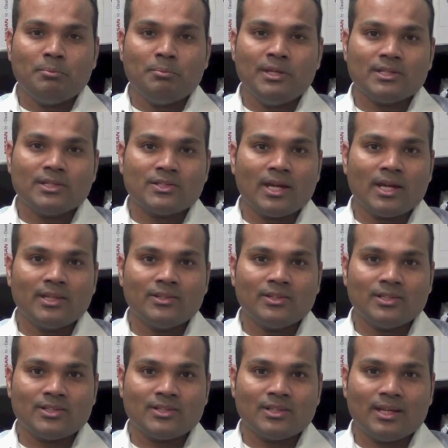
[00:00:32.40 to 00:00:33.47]
be a
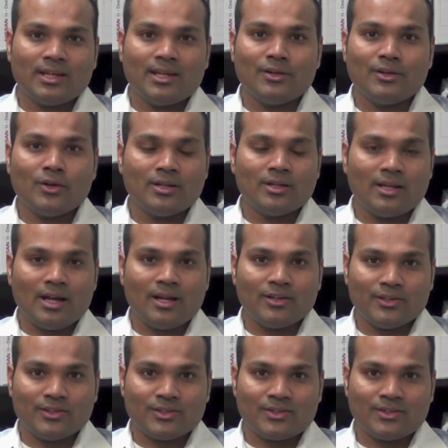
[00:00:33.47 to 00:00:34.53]
scientist and not an
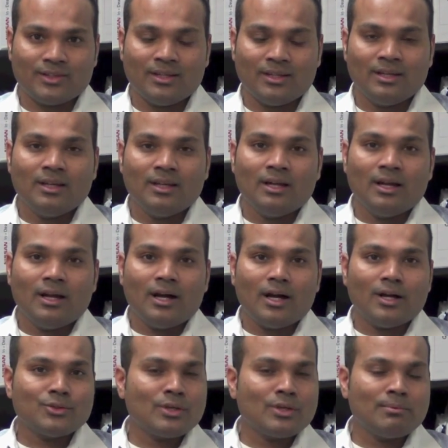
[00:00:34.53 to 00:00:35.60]
artist.
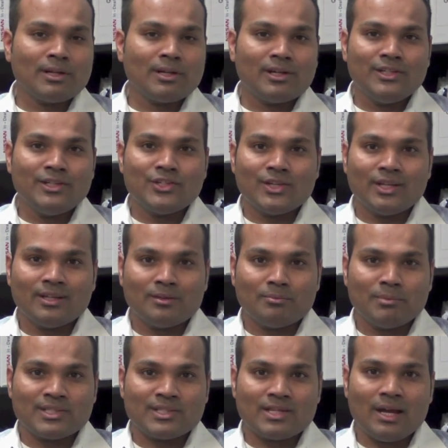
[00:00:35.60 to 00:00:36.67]
Howsoever cliche it
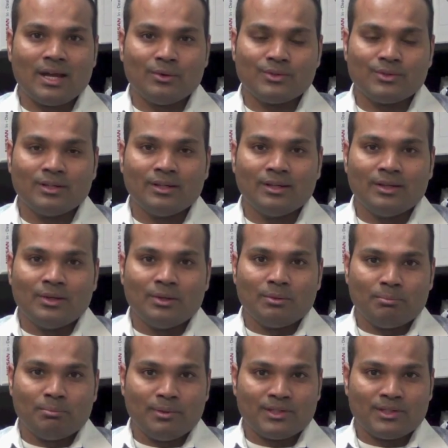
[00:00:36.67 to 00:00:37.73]
may sound,
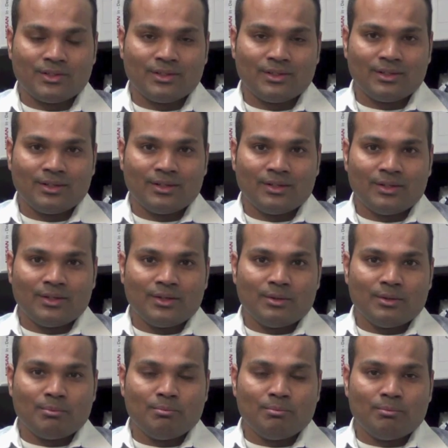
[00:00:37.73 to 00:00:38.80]
but
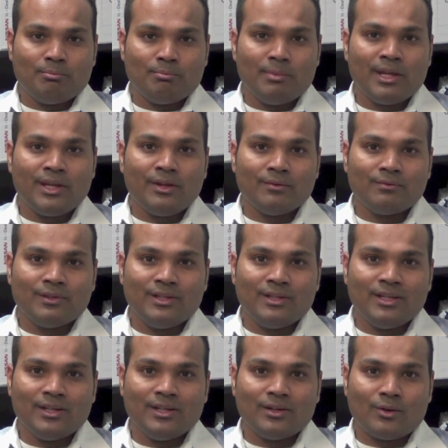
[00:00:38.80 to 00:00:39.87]
many of the
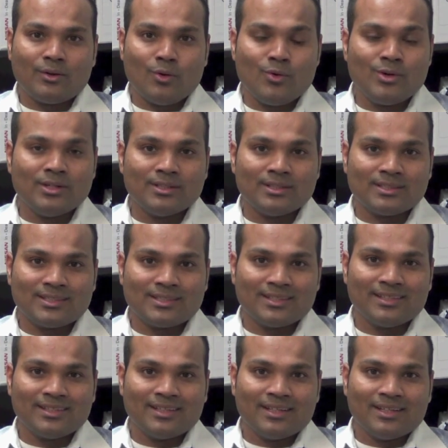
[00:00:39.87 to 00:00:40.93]
dealer owners
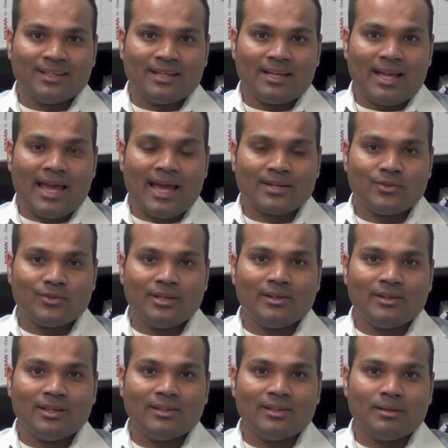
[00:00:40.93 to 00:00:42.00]
actually
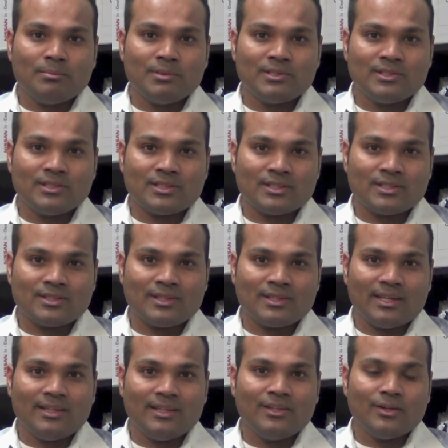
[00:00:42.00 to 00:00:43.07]
run their businesses
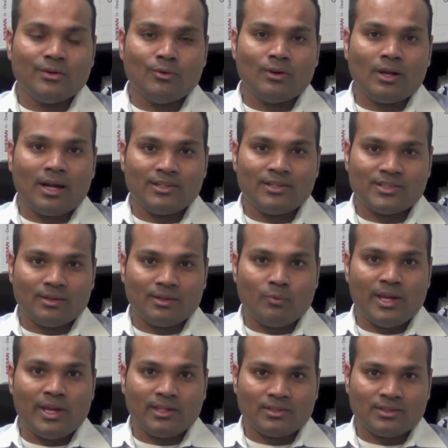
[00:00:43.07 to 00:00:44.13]
in their own artistic
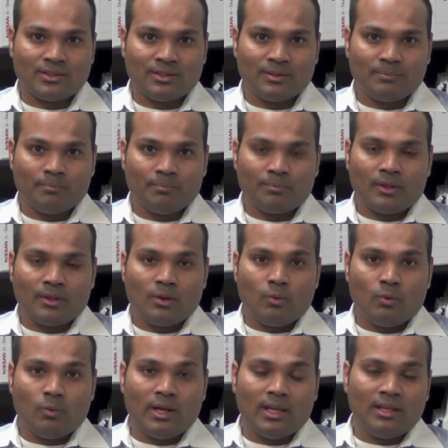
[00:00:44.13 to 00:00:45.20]
ways.
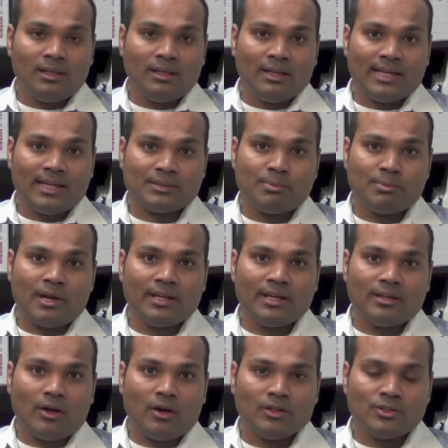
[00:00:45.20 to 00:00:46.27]
Well, as
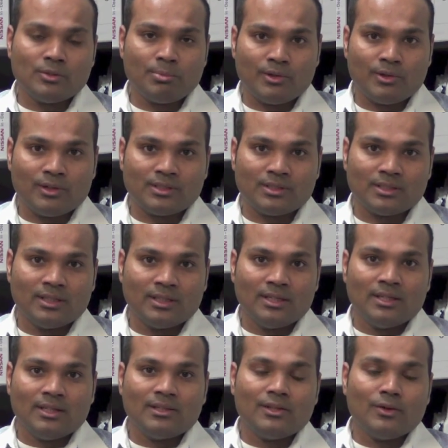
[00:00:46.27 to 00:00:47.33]
bright entrepreneurs,
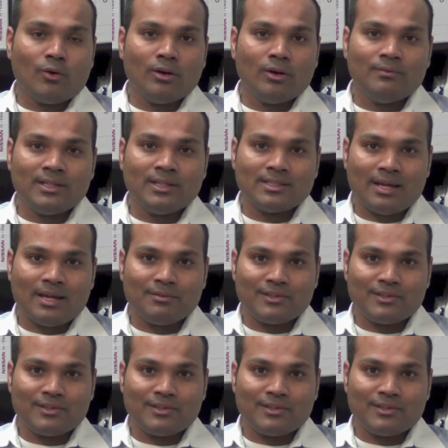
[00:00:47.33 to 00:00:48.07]
they always have